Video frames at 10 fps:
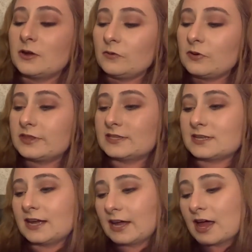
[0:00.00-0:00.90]
with this
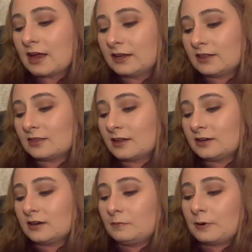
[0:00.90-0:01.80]
iconic
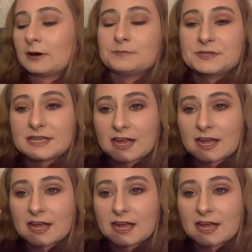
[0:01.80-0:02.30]
London Prep Set